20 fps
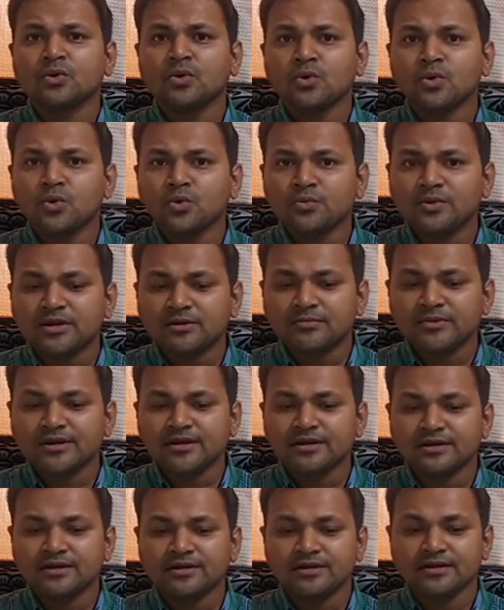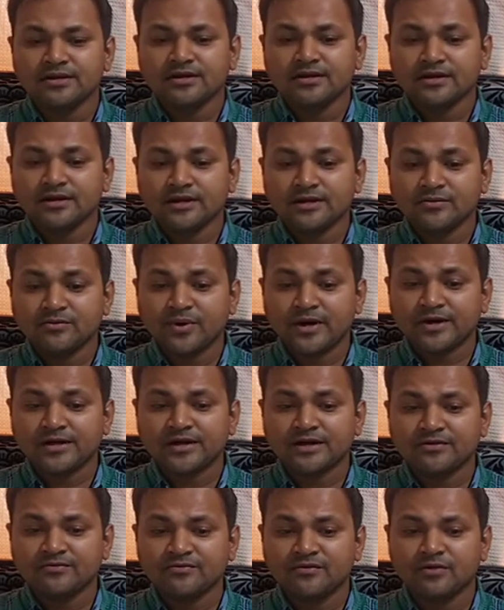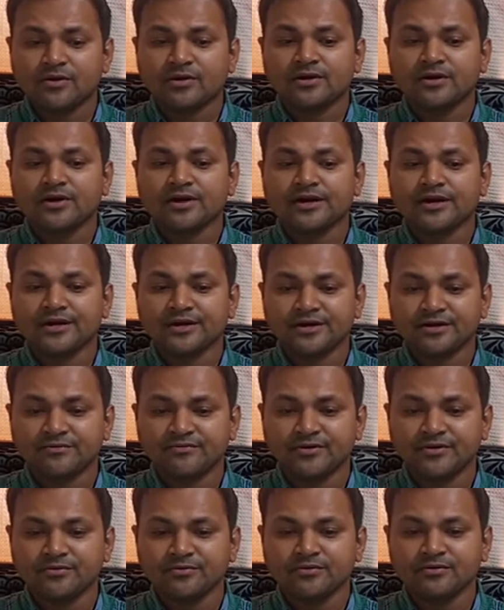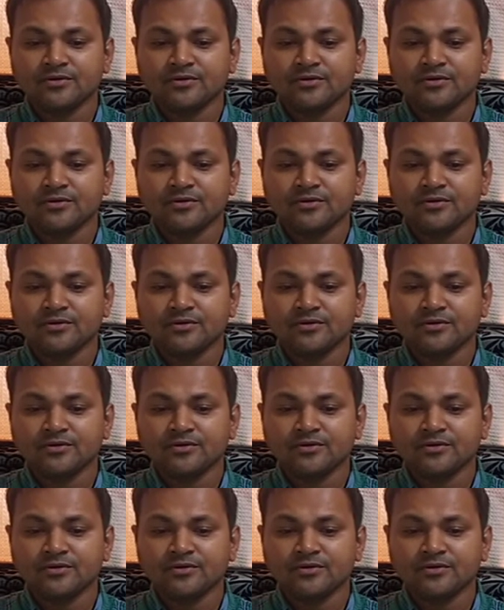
who will be invited for interview